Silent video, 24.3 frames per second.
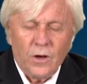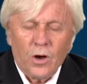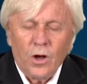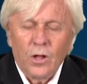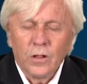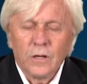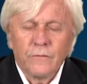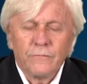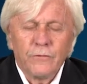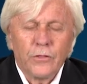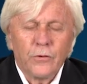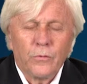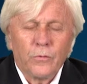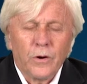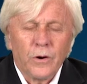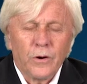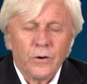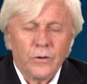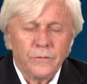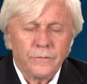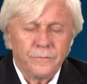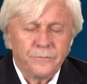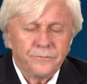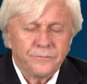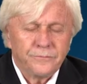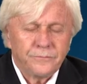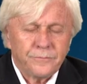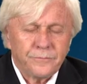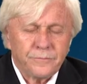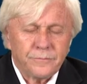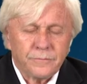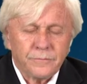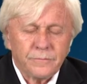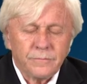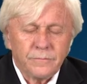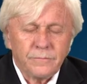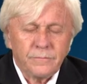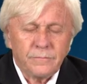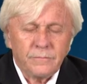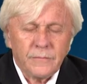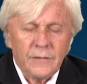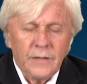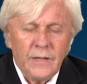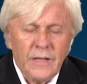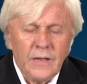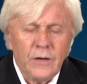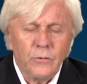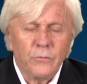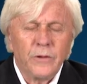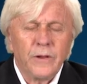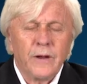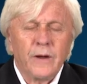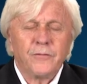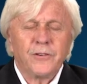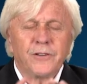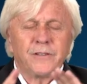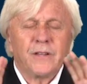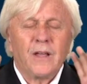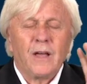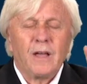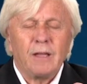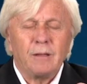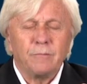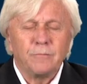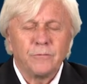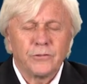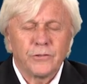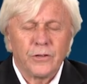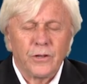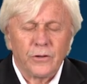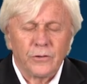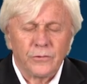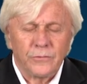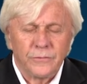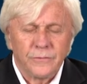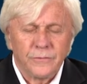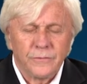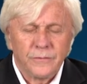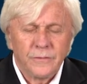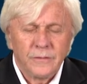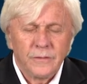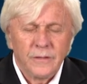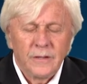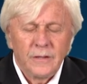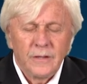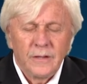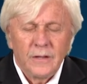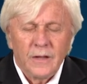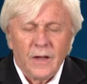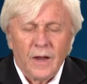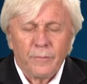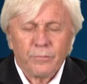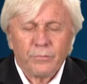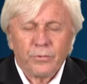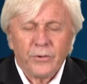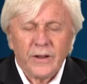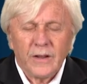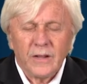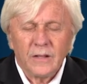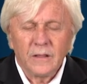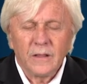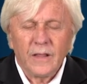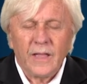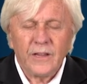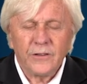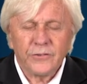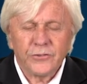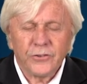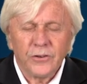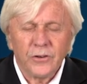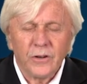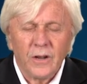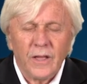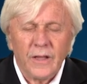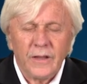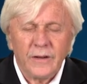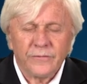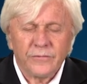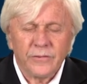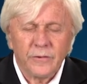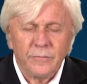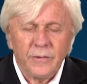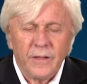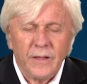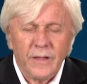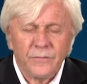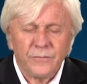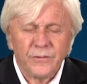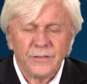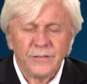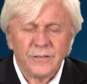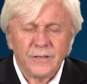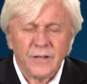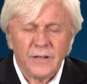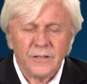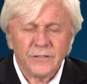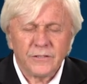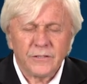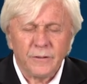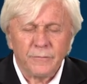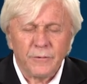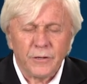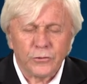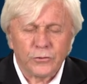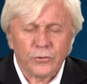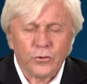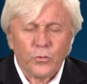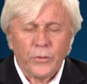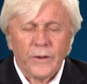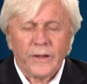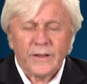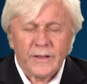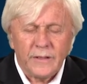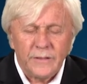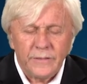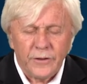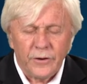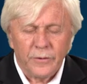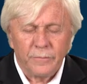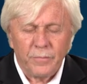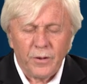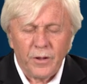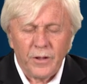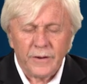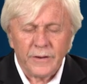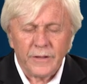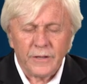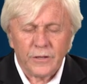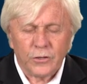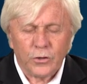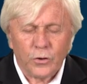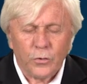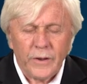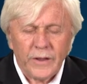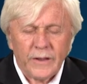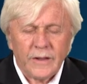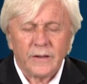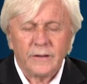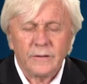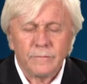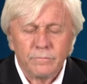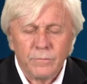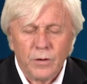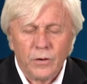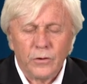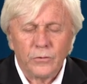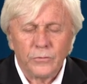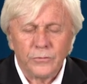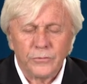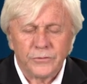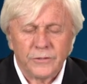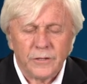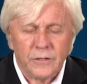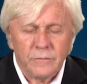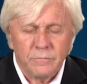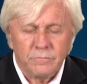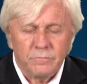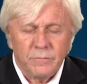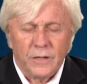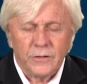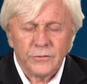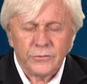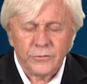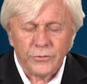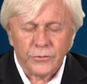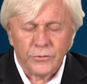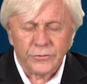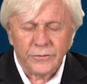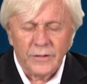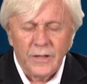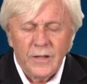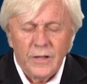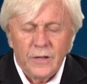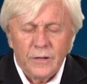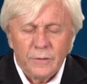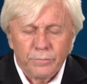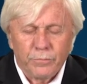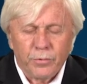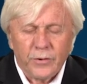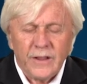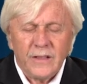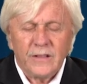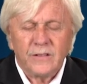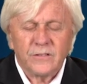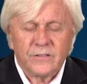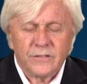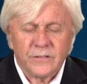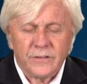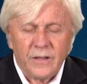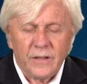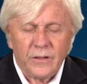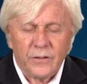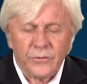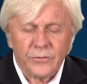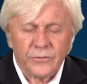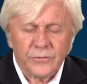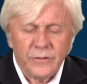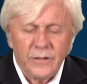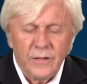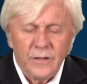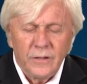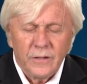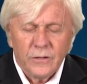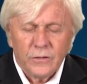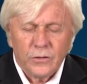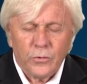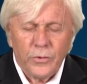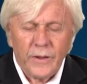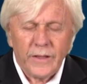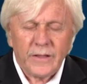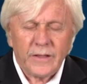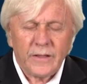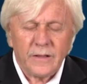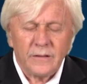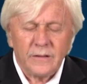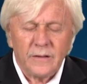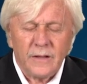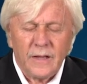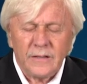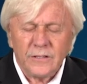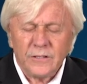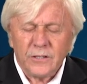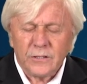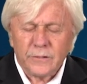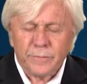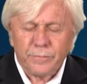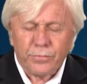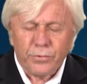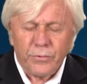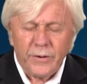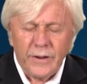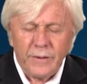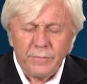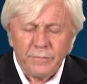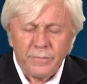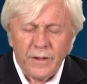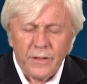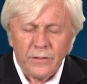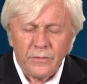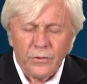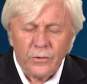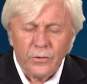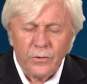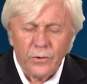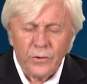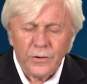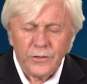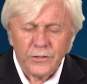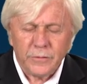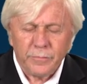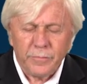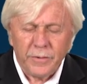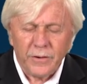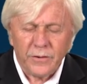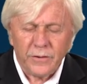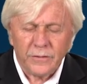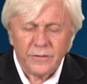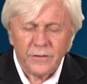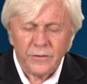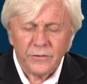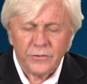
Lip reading: all over the world, in whatever time zone, I pray a laser light from heaven touch them and quicken their body, quicken bones and muscles, brain cells. Quicken, I just pray by the Holy Spirit